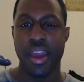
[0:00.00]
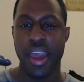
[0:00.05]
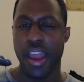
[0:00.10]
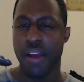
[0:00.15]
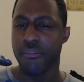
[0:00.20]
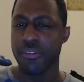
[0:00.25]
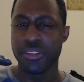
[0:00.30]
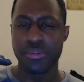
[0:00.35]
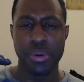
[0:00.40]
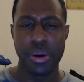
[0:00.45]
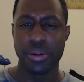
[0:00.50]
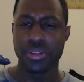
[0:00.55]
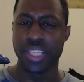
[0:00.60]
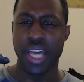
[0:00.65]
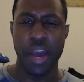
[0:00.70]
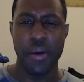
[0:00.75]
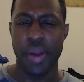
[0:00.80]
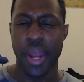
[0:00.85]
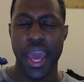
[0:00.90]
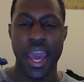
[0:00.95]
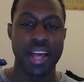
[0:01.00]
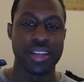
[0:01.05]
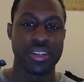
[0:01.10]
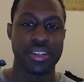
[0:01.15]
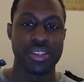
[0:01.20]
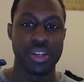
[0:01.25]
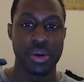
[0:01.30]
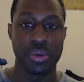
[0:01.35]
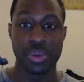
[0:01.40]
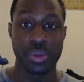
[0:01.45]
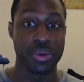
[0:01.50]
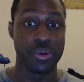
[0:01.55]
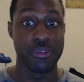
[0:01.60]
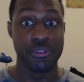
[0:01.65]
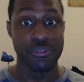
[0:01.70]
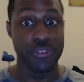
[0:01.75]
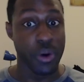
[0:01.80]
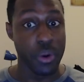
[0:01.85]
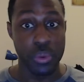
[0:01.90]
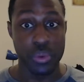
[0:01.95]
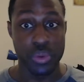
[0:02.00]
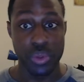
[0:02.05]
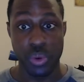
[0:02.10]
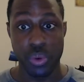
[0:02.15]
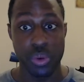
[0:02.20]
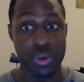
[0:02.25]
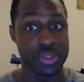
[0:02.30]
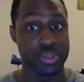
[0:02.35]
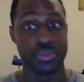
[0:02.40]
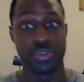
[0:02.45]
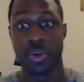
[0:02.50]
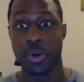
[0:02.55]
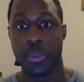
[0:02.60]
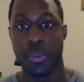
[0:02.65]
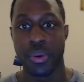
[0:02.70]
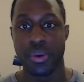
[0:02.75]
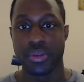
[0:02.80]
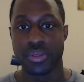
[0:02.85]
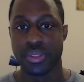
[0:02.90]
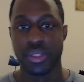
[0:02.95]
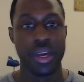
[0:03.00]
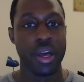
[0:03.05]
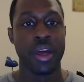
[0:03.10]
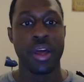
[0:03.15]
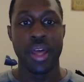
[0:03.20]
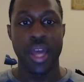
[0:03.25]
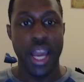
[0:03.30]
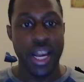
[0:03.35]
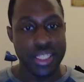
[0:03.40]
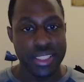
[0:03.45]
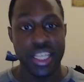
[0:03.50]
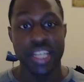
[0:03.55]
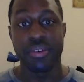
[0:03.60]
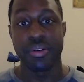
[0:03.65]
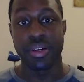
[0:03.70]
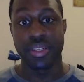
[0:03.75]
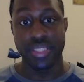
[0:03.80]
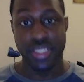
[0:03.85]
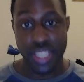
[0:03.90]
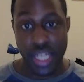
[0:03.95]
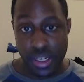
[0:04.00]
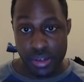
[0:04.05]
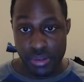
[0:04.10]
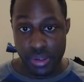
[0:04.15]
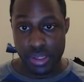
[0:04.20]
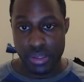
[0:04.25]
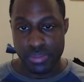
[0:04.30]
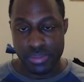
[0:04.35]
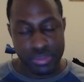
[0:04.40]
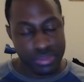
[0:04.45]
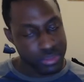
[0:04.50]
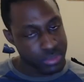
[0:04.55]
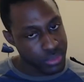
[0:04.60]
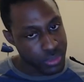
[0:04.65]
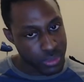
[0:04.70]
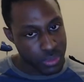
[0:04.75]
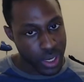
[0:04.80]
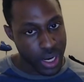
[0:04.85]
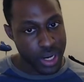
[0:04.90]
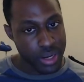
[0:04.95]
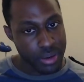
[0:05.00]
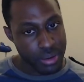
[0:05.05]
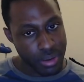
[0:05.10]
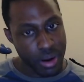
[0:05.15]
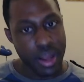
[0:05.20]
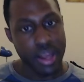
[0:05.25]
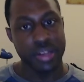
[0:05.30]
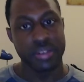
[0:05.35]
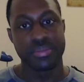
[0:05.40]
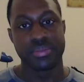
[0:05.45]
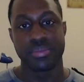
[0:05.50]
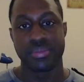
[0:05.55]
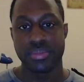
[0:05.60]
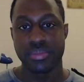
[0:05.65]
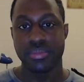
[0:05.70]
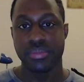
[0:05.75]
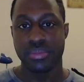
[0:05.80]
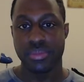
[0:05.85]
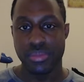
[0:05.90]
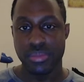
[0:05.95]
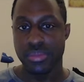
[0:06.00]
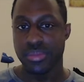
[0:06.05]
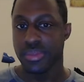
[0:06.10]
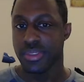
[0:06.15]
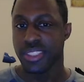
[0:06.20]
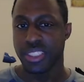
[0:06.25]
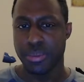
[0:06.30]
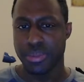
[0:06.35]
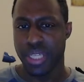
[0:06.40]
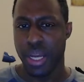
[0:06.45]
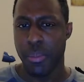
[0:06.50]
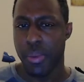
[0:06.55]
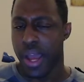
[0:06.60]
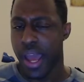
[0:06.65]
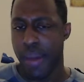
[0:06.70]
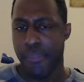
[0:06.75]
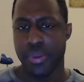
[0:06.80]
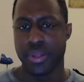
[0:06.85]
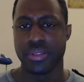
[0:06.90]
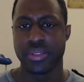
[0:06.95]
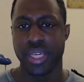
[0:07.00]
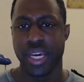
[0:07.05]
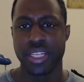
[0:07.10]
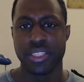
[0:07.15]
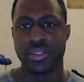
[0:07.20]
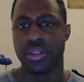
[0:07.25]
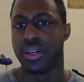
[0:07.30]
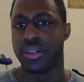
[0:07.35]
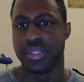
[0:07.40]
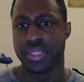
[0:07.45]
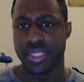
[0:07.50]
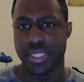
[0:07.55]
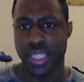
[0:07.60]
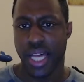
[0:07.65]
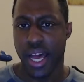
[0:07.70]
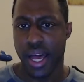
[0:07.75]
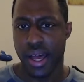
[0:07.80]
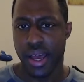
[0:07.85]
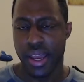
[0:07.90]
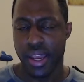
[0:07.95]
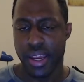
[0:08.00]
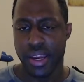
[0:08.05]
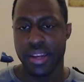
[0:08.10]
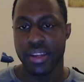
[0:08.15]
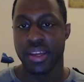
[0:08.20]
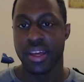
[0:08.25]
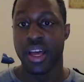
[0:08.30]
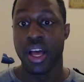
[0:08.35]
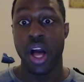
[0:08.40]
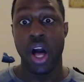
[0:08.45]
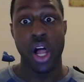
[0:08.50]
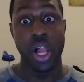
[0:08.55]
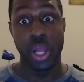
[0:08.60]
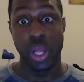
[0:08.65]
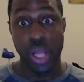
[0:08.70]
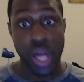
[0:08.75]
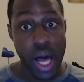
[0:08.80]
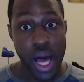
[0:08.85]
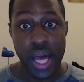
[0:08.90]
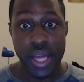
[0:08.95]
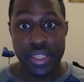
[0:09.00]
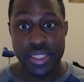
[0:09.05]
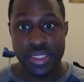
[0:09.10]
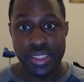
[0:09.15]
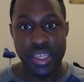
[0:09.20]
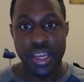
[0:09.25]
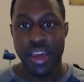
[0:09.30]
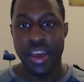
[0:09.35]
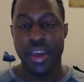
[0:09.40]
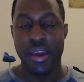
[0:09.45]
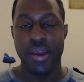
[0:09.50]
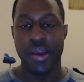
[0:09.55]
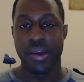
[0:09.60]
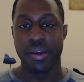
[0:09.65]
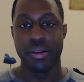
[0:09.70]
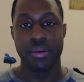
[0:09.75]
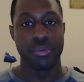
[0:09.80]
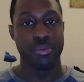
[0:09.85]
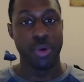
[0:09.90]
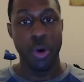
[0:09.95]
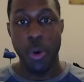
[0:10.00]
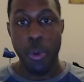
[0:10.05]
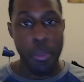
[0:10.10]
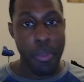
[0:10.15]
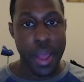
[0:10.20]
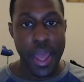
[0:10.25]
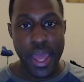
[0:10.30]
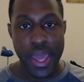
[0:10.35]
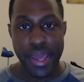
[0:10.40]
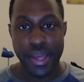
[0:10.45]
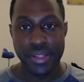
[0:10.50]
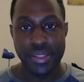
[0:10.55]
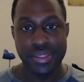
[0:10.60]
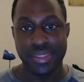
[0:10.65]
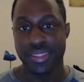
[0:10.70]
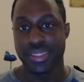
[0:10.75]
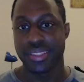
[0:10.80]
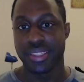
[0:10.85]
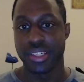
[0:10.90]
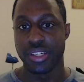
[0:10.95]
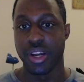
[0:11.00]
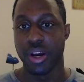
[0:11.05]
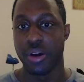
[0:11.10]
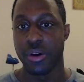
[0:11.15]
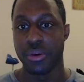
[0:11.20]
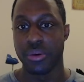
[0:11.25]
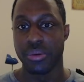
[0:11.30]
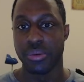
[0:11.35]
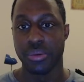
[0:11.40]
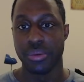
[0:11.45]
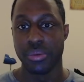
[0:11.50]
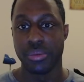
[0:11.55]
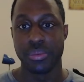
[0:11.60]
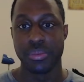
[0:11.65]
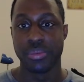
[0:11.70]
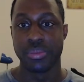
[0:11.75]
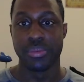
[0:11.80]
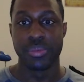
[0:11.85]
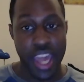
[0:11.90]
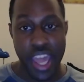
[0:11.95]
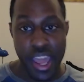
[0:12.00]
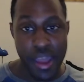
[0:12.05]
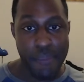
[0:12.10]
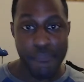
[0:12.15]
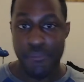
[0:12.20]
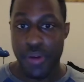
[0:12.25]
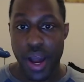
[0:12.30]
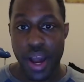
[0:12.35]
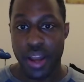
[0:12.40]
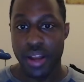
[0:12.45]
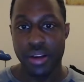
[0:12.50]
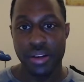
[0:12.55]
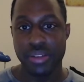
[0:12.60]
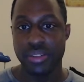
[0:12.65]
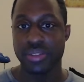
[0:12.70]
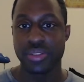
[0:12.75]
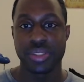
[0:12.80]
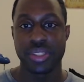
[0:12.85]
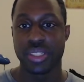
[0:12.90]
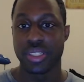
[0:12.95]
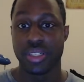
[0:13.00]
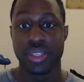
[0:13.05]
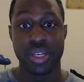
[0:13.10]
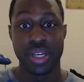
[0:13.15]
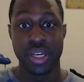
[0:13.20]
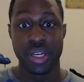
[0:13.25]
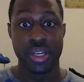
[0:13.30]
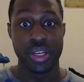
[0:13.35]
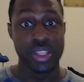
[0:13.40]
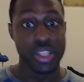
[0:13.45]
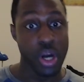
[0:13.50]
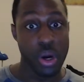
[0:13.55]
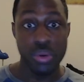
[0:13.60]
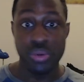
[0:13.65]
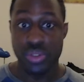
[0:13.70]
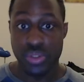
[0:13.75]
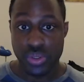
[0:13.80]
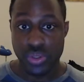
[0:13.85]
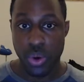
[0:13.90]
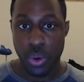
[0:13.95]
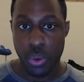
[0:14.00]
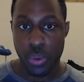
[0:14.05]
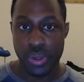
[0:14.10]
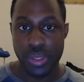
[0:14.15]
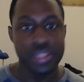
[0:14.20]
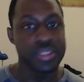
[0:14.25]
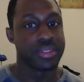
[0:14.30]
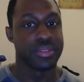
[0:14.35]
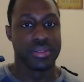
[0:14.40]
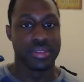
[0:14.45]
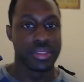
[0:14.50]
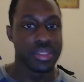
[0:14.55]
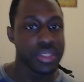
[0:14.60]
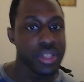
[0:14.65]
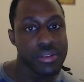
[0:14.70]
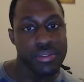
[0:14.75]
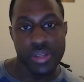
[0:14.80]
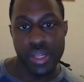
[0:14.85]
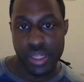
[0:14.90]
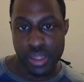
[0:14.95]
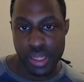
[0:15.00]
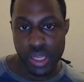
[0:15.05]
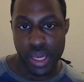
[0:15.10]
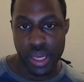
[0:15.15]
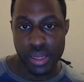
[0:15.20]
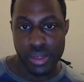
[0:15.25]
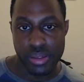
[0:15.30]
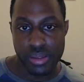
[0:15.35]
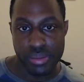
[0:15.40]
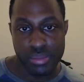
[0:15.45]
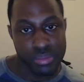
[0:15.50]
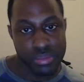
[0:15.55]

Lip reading: Every small town has its own little folklores, rumors, etc., etc. Right? Right. Sometimes what happens? Kids are outside a lot. Romance, campfires, ghost stories, stuff like that.